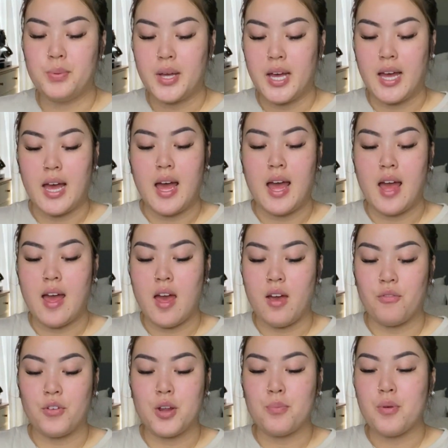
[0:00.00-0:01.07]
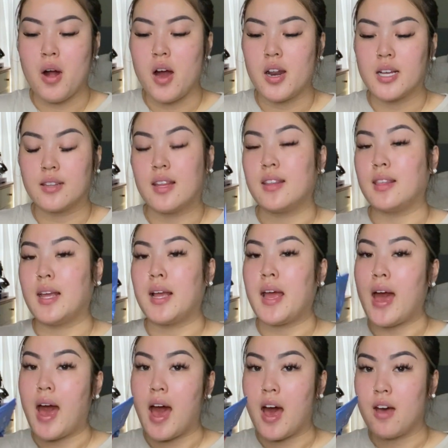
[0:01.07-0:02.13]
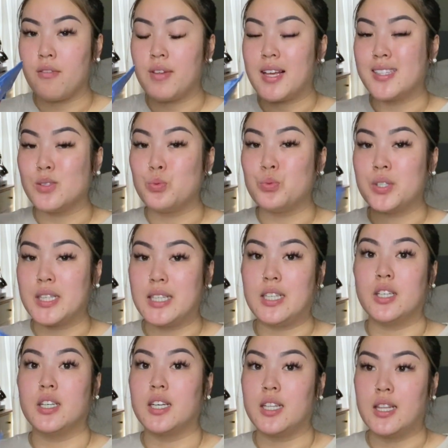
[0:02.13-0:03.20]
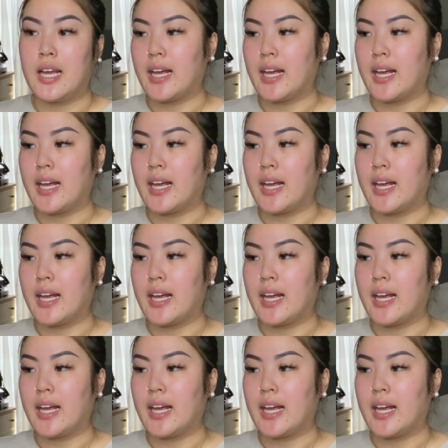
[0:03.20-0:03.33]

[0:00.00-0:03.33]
but every product that they have is really good.